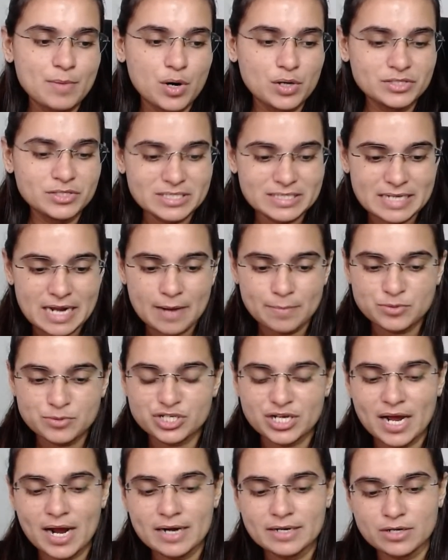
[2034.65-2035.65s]
on
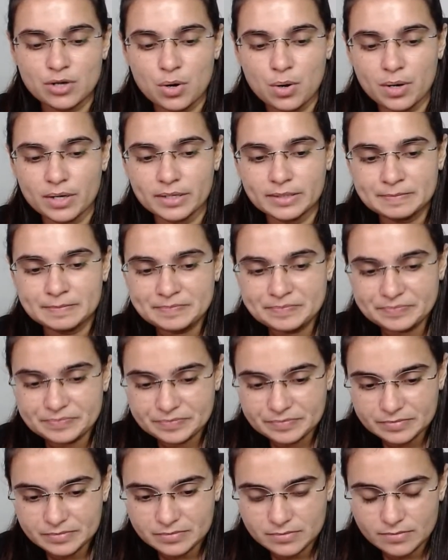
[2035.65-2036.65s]
Snapchat, on
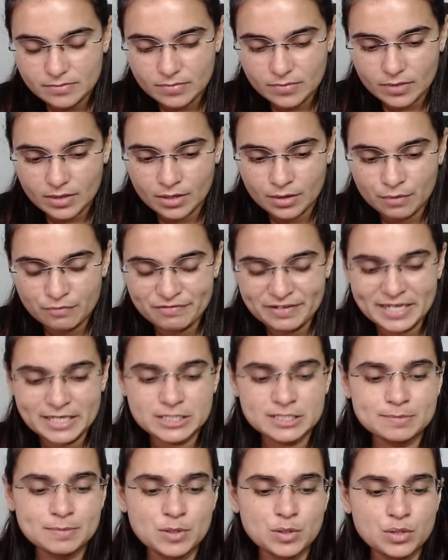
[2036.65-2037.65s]

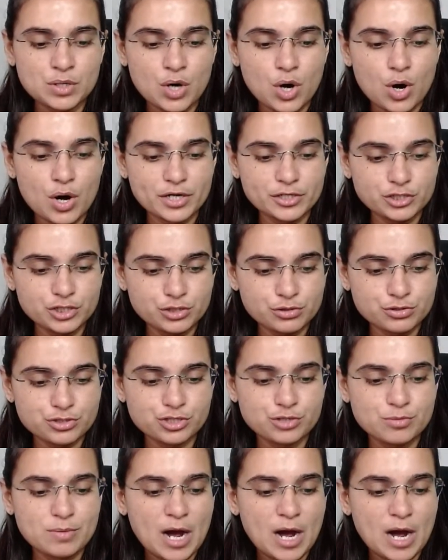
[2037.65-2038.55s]
Facebook, on YouTube?